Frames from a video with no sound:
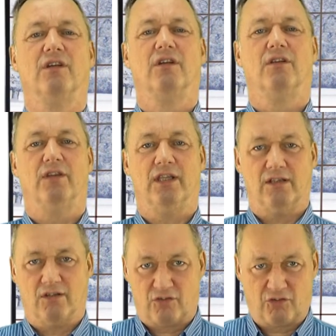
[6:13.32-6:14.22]
the
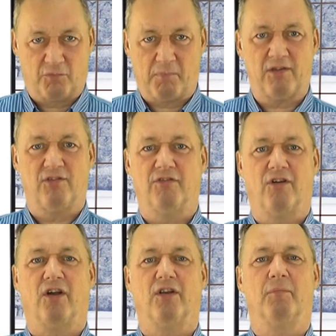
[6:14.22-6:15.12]

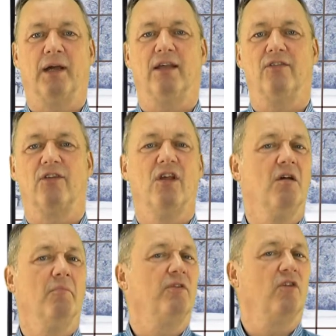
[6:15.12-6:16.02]
specified past,
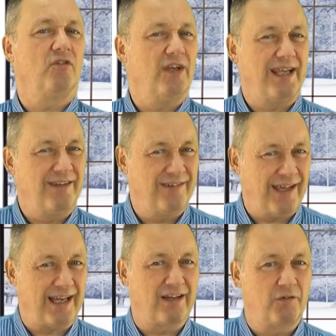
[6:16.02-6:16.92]
but not an
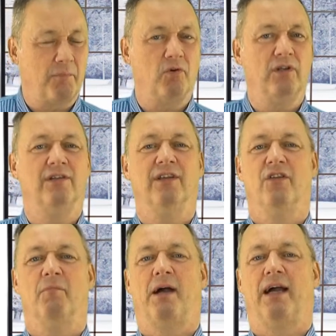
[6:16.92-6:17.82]
exact point in
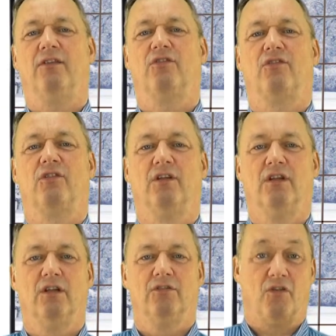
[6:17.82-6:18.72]
the past,
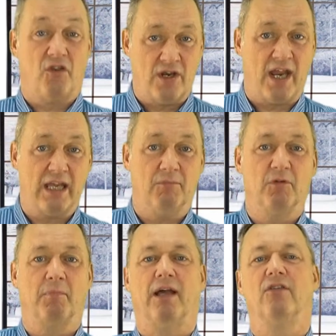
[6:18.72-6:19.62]
so the named
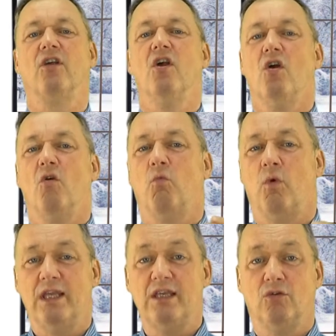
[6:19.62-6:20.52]
past, we
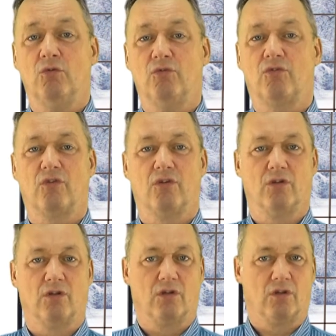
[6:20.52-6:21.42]
used
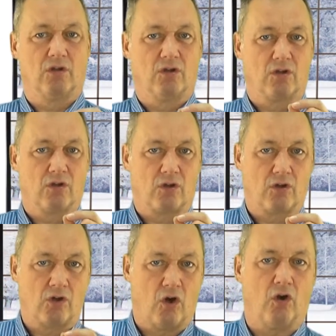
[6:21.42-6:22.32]

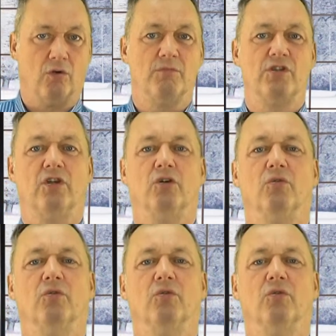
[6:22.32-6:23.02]
column 2.